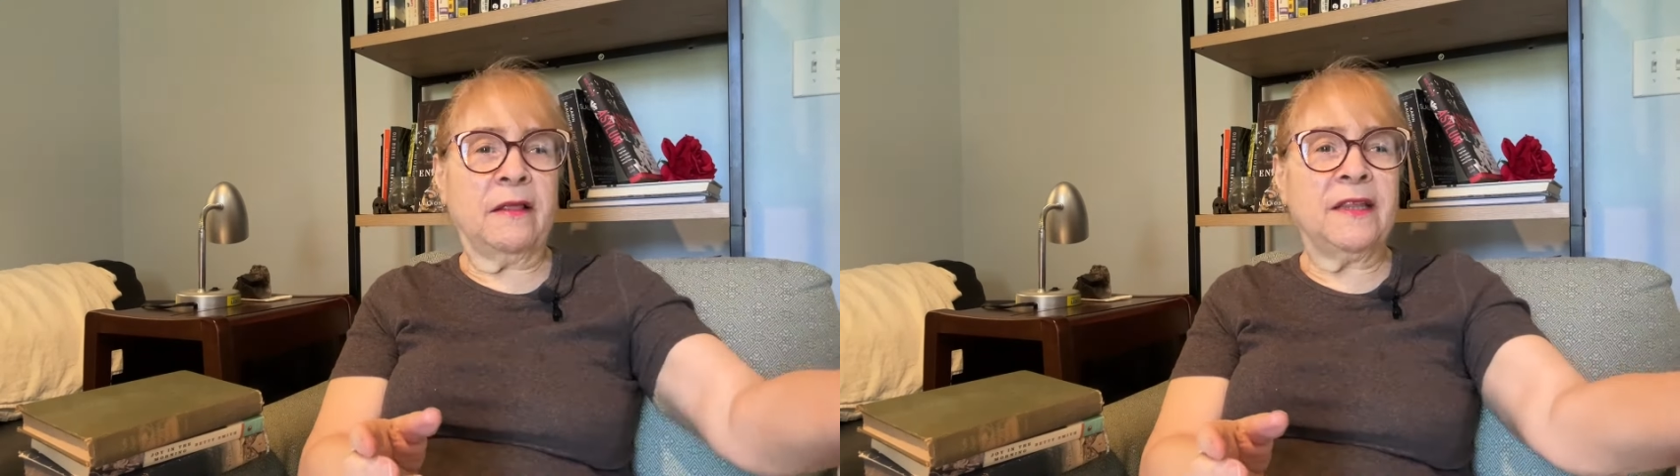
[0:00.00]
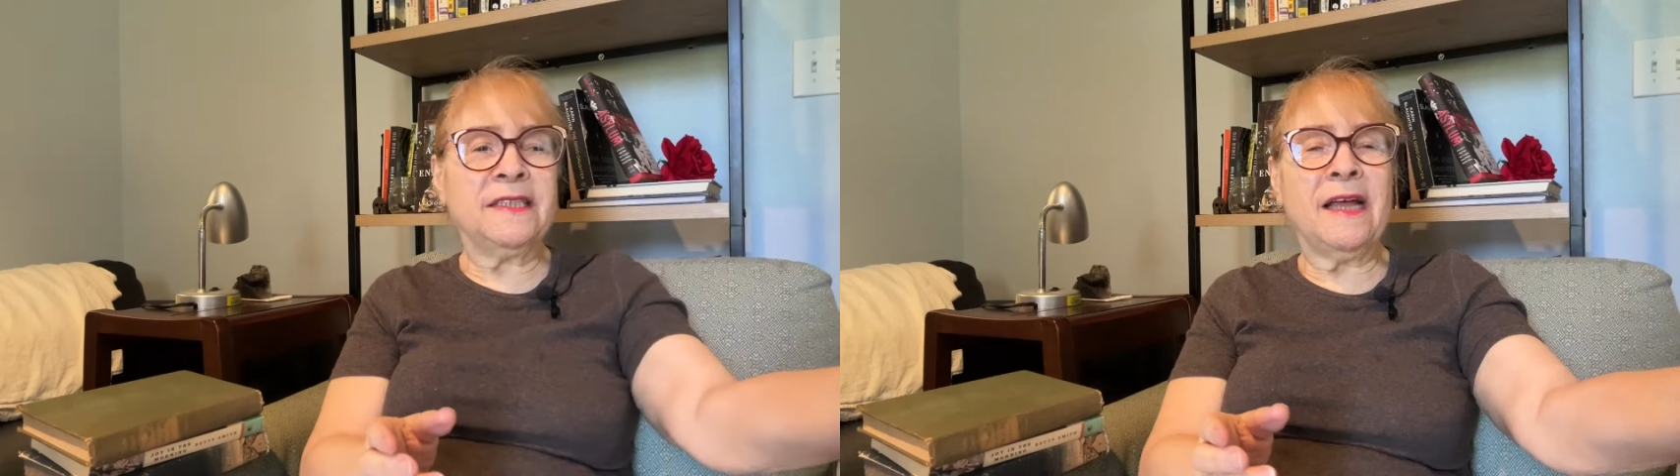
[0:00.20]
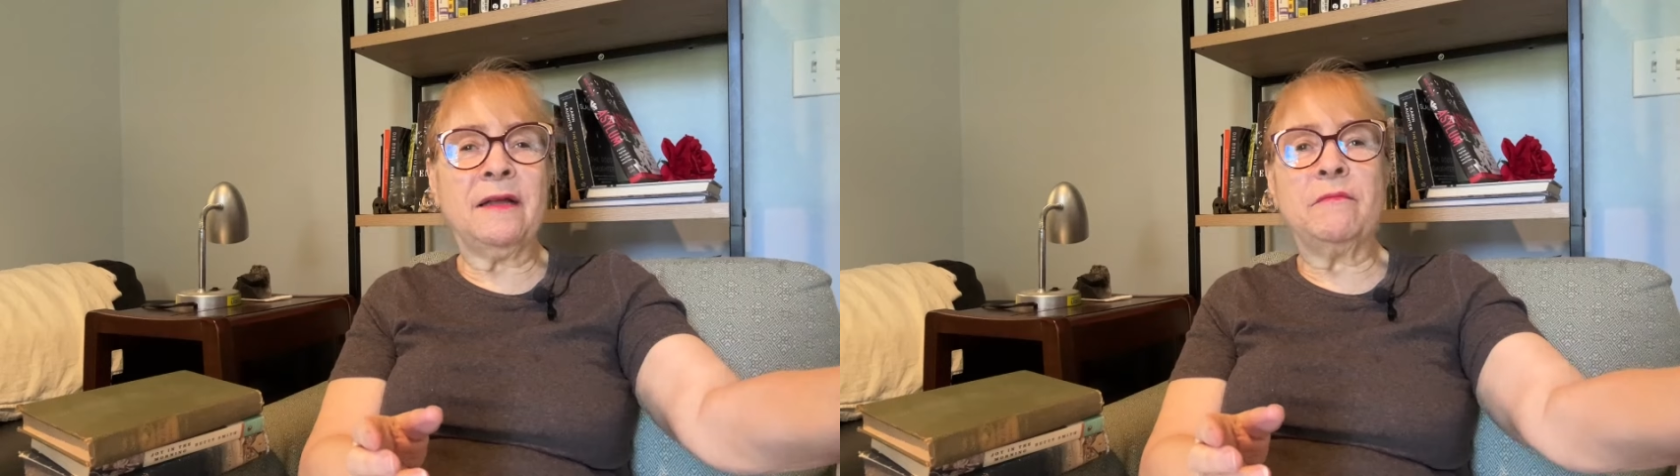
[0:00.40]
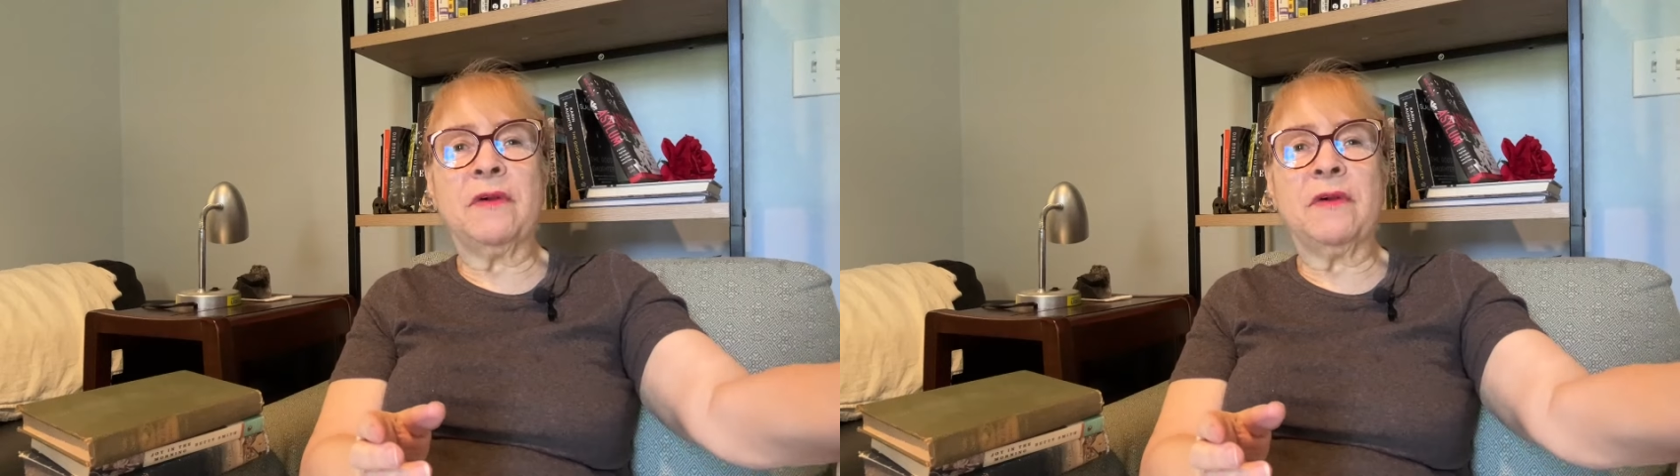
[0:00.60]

there's not